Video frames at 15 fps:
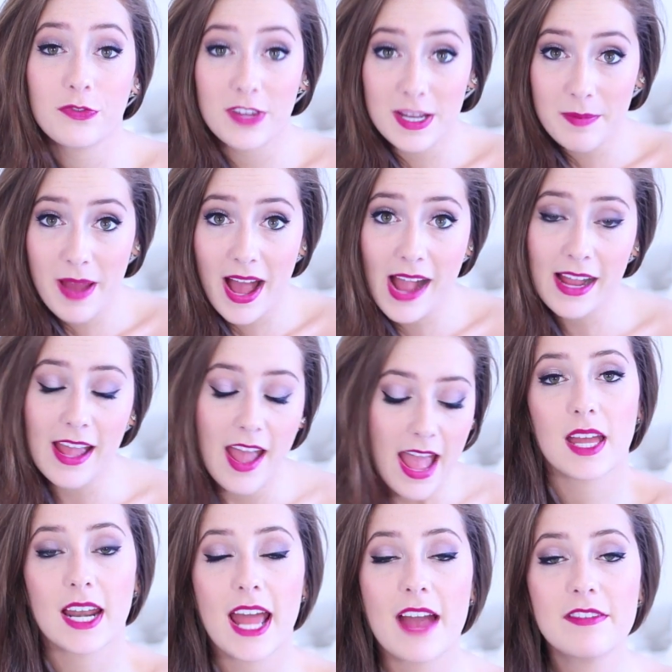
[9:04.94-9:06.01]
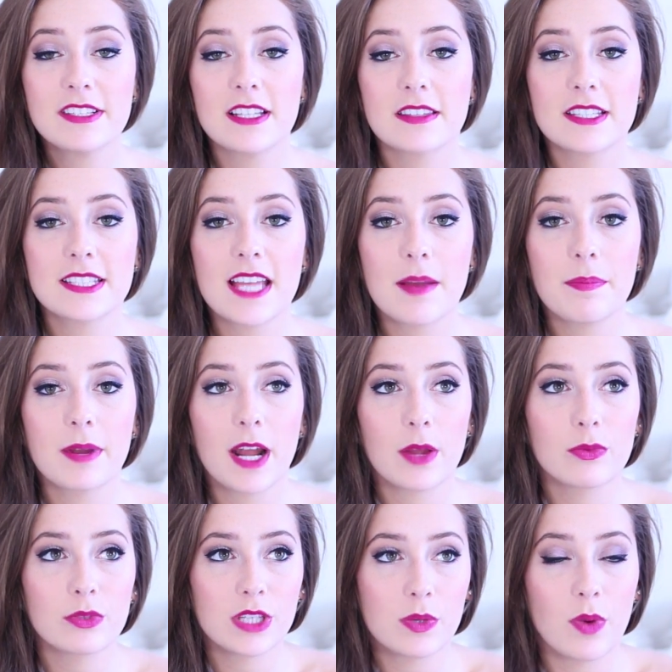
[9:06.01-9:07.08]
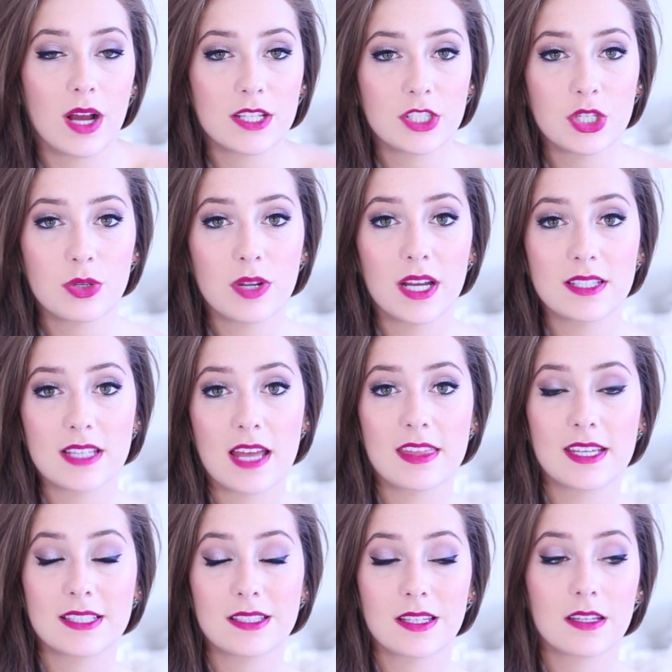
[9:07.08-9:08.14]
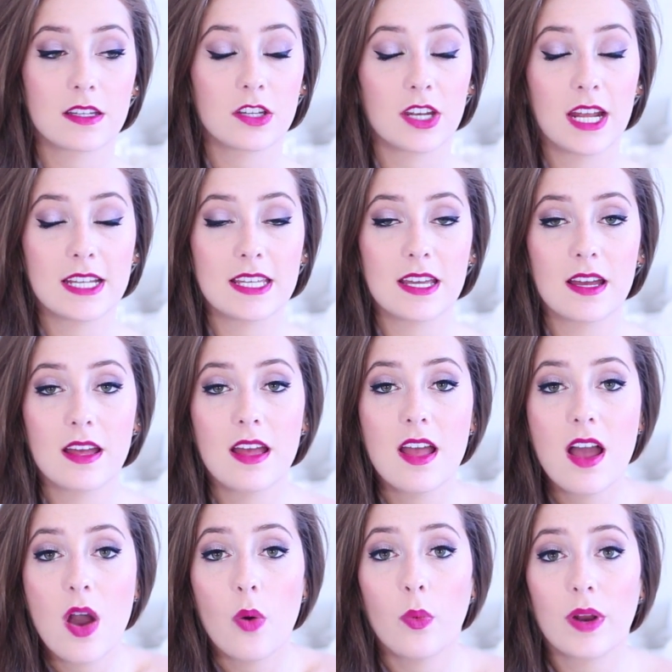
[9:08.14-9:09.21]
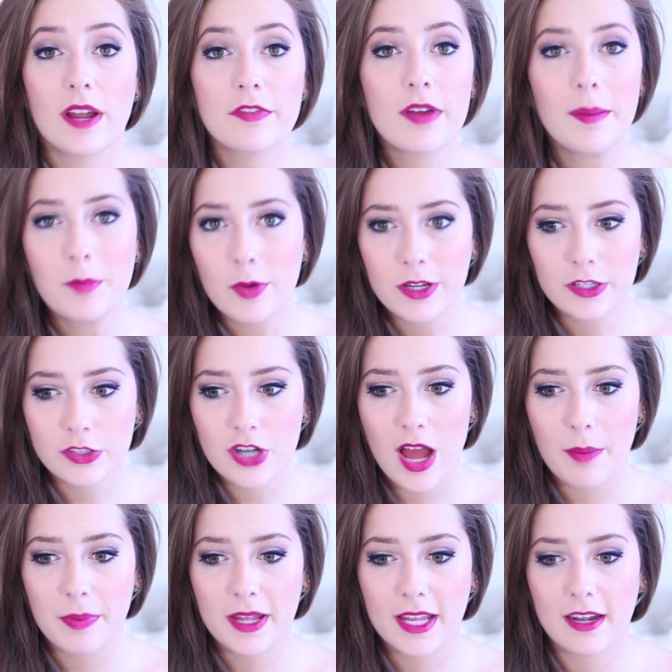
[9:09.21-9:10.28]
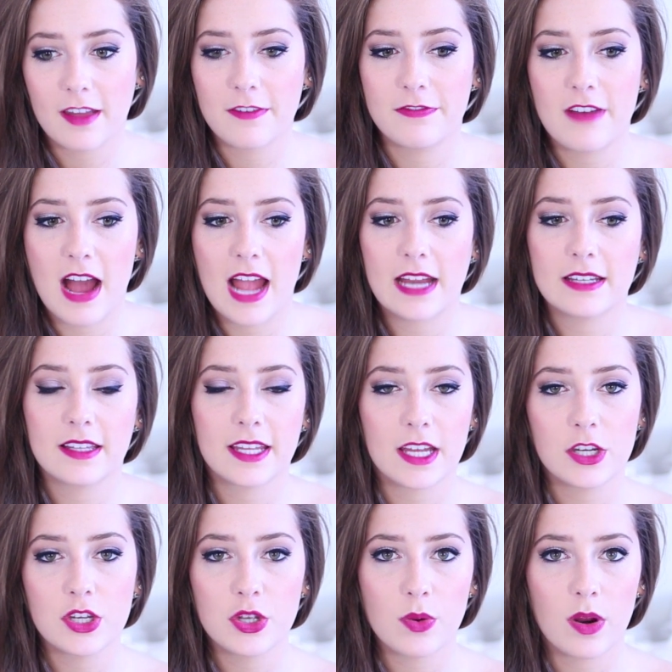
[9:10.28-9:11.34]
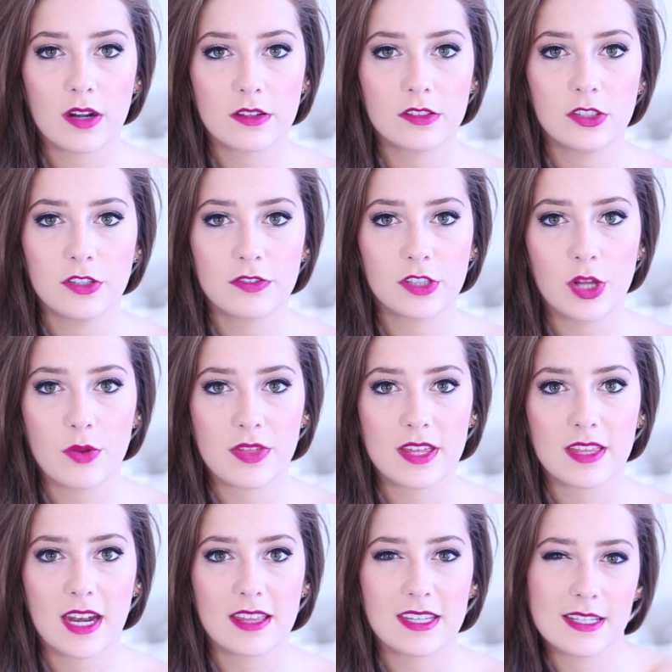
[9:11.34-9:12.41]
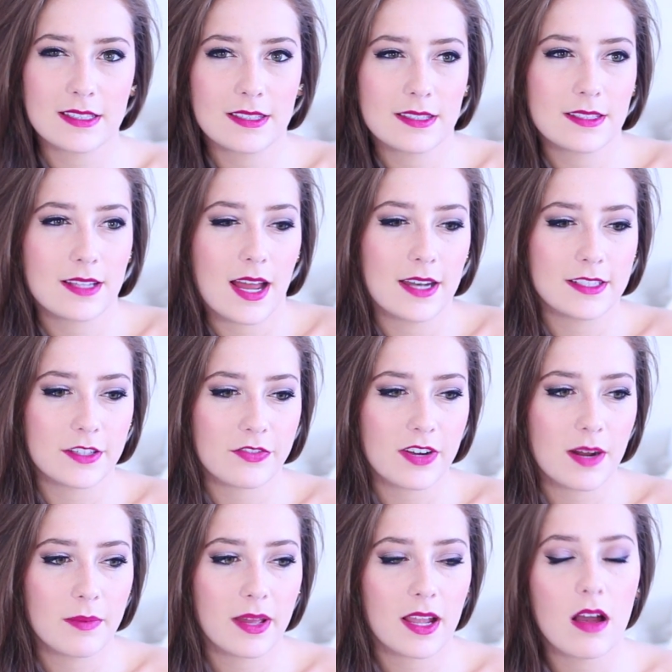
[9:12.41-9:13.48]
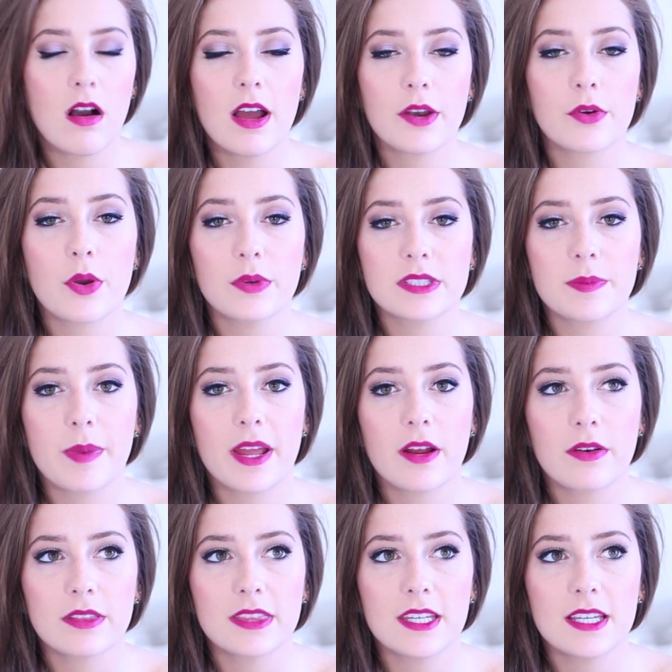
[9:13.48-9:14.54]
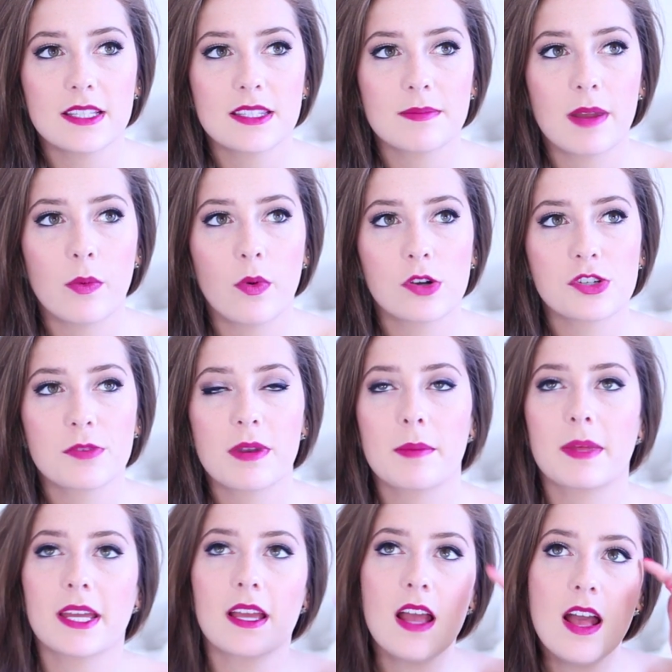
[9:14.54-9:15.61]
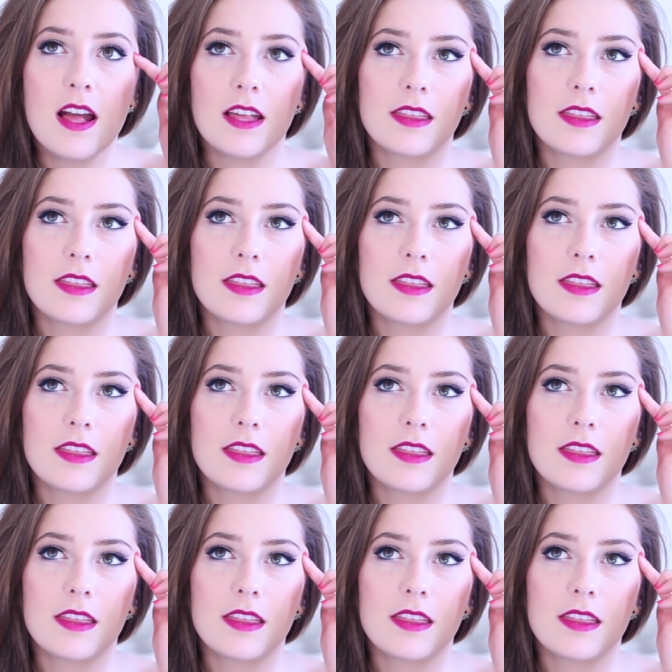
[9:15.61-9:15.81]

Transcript: feedback. And I haven't done this yet, but I really want to because I think it's a good idea. Whenever I'm going shopping and I find like a new article of clothing that I think is kind of different, I'm like, oh, I don't know what to pair with this in my wardrobe, and I'm like,